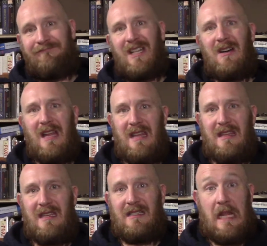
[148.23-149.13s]
they're an
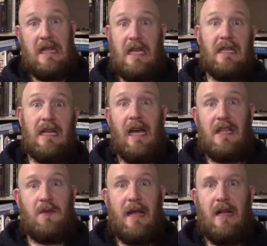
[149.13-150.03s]
atheist, they deny
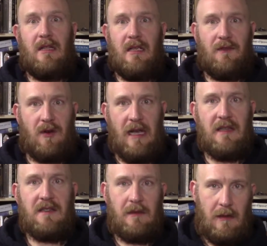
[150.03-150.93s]
the reality of Christ,